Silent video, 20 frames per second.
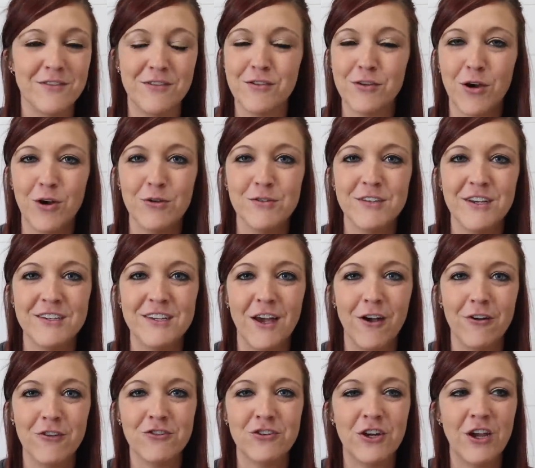throws a
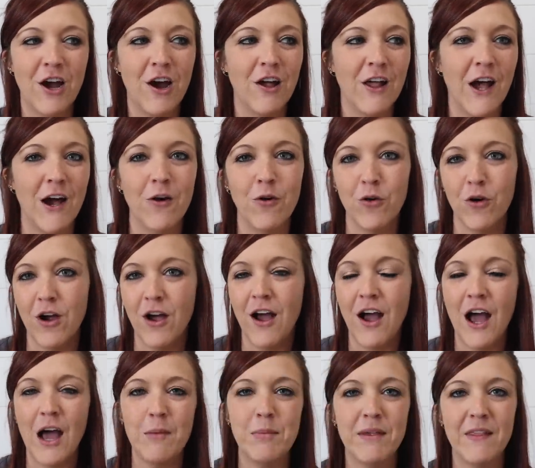Dollar Tree haul out or a
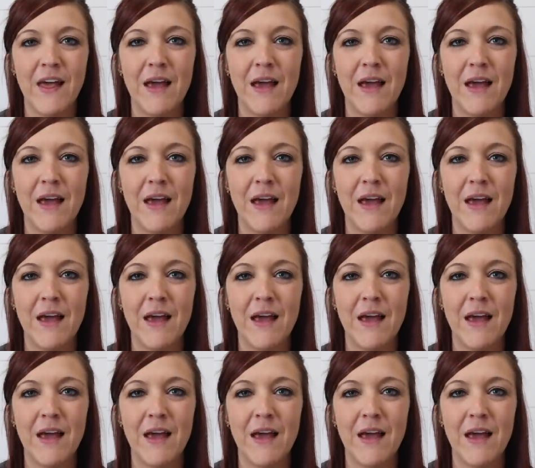Hobby